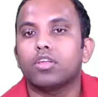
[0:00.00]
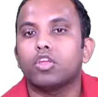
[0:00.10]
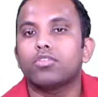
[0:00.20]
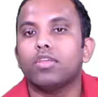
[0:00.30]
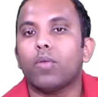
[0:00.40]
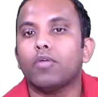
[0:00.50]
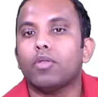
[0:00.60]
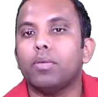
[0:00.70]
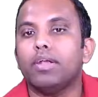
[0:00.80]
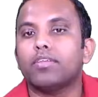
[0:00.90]
You see y
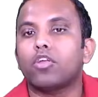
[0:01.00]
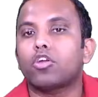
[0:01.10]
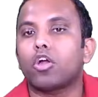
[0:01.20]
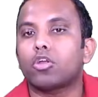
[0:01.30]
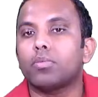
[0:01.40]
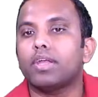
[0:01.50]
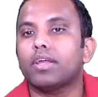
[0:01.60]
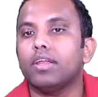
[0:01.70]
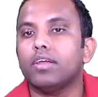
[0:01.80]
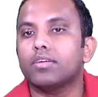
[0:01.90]
will be integer
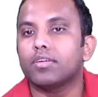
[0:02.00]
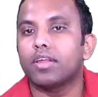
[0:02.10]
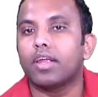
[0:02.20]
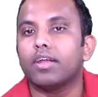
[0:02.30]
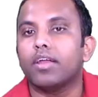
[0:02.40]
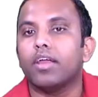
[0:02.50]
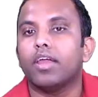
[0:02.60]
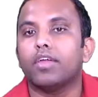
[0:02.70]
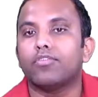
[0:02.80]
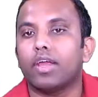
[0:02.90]
automatically, right?
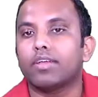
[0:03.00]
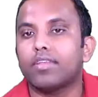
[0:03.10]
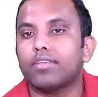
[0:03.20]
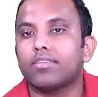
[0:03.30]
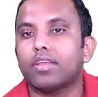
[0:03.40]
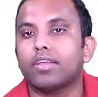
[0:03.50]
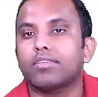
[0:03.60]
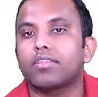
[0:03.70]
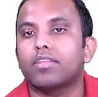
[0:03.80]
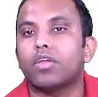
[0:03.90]
If x is
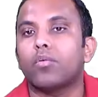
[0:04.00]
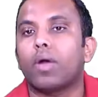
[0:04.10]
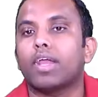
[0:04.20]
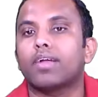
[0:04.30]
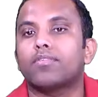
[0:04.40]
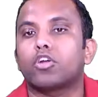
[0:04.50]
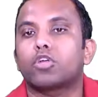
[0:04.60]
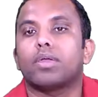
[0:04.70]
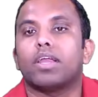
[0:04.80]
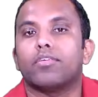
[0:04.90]
6, your y comes out to
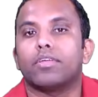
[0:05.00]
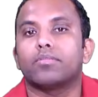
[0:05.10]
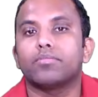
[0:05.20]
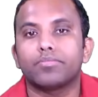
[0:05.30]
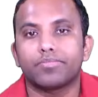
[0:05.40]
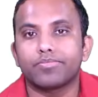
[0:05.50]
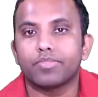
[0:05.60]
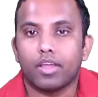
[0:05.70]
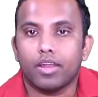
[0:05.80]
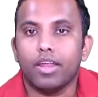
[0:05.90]
be 11,
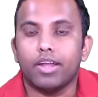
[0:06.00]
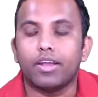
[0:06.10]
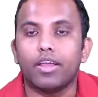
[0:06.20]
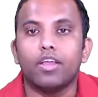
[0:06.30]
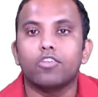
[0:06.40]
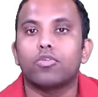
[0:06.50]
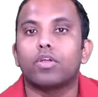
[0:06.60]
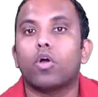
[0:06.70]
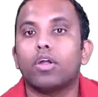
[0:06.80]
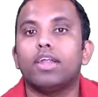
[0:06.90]
right? So we
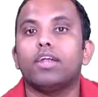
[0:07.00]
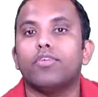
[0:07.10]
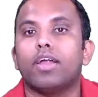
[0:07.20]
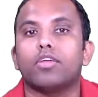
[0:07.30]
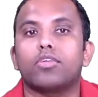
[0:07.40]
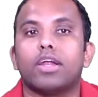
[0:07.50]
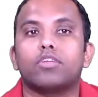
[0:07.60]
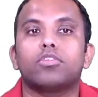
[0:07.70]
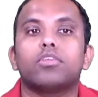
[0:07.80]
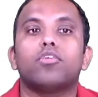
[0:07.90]
got that value, right?
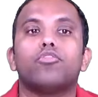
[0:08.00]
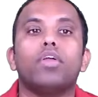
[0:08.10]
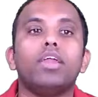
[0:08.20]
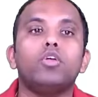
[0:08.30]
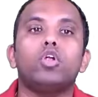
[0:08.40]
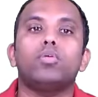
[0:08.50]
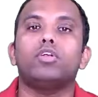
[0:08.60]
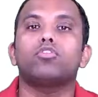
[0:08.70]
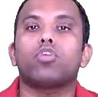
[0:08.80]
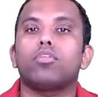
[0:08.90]
So this is a very good way
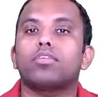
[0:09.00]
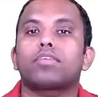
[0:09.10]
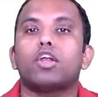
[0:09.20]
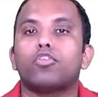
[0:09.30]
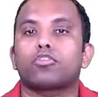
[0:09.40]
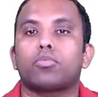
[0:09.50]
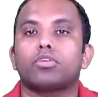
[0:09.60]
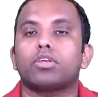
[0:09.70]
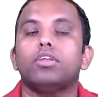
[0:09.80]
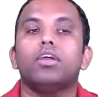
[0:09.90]
to solve this kind of
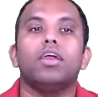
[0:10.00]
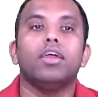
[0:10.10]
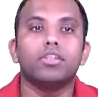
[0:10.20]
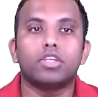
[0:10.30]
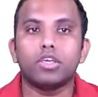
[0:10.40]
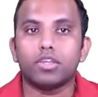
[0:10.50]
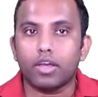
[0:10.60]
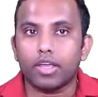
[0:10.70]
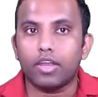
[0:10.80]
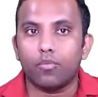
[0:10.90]
expression. Just
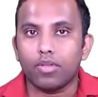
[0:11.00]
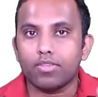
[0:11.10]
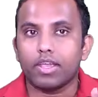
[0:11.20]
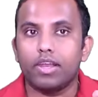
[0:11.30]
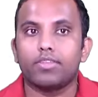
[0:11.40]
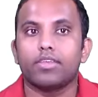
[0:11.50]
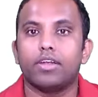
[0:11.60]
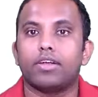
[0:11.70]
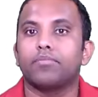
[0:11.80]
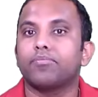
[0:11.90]
once again listen
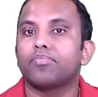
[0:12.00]
it.